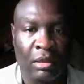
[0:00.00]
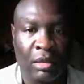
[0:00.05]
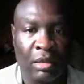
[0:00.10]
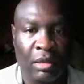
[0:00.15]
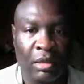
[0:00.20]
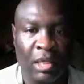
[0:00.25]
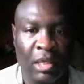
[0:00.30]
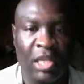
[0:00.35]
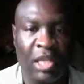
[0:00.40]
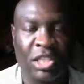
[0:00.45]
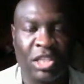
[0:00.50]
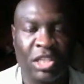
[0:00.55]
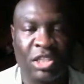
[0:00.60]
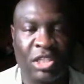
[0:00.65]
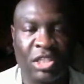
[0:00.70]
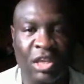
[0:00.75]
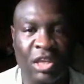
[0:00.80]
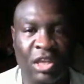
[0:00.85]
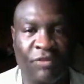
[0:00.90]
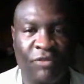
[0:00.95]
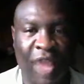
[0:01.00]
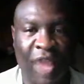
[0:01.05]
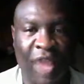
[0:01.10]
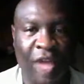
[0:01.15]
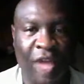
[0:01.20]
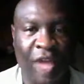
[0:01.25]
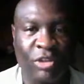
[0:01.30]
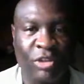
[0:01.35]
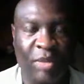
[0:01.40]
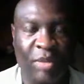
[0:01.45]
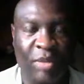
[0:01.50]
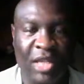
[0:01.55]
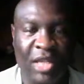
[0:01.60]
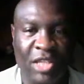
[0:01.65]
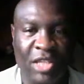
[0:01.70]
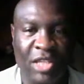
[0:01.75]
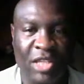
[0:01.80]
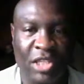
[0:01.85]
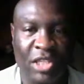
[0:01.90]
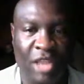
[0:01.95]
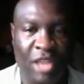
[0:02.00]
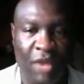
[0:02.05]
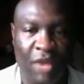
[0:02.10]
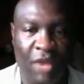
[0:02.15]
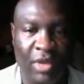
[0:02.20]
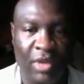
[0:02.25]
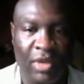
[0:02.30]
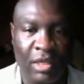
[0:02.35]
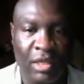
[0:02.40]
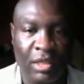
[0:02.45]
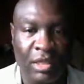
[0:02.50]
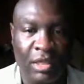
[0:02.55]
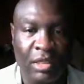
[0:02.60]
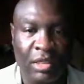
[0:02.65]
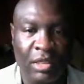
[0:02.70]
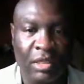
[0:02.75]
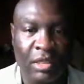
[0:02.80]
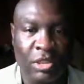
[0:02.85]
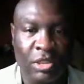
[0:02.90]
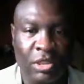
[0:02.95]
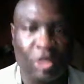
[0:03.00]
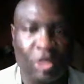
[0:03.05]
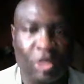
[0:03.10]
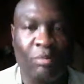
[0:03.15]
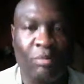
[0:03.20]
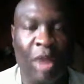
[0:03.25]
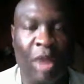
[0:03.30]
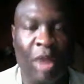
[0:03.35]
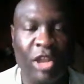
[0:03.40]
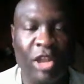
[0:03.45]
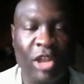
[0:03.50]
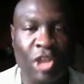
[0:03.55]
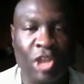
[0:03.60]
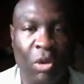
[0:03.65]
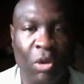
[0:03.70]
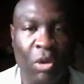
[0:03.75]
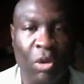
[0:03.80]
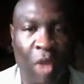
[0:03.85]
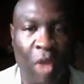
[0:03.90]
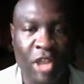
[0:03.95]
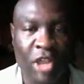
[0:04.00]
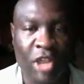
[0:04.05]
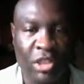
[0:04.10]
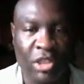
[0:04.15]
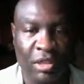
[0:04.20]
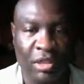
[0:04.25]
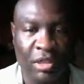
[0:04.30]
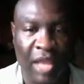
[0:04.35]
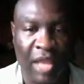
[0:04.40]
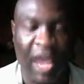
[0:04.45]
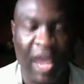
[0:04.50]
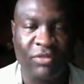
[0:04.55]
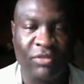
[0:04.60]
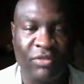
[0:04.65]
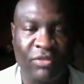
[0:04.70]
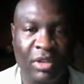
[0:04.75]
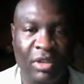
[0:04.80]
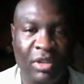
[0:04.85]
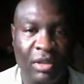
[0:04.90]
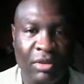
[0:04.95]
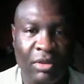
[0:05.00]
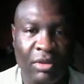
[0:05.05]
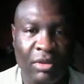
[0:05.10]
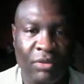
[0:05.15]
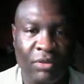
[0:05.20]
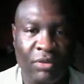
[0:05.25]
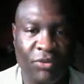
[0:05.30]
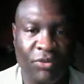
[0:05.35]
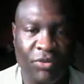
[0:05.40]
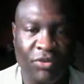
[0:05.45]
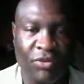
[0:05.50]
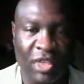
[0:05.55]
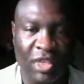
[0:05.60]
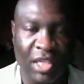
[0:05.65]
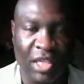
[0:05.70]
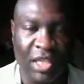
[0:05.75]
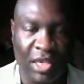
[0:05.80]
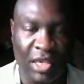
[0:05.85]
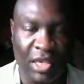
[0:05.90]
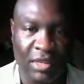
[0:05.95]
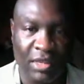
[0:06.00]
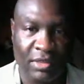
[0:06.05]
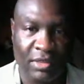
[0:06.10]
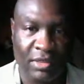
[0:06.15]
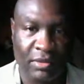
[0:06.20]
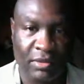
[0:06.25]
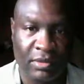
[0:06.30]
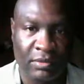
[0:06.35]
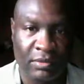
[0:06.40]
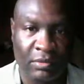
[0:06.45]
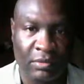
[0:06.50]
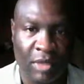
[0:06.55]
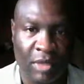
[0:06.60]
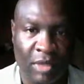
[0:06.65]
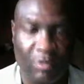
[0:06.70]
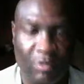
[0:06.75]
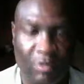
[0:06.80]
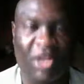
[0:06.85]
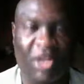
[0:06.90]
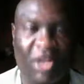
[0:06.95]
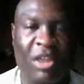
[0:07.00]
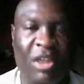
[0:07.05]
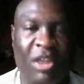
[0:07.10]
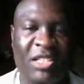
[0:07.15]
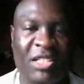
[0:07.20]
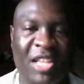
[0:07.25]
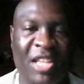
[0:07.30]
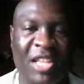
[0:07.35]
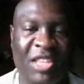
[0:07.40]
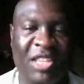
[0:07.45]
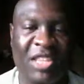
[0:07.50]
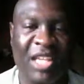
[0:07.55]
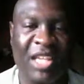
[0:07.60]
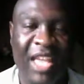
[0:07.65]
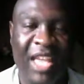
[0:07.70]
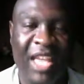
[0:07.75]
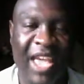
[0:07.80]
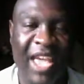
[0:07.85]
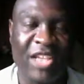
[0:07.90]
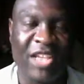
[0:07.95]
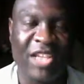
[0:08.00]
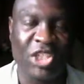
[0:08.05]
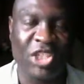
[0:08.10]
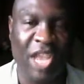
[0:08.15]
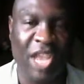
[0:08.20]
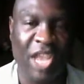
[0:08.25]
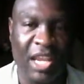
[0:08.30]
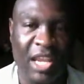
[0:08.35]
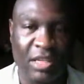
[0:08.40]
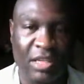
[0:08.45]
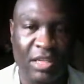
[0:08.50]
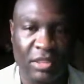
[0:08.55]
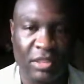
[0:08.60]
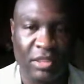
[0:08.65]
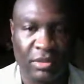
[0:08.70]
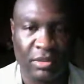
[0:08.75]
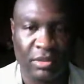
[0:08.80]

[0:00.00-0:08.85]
it is still found to be necessary to march on Washington after 50 years because nothing has changed.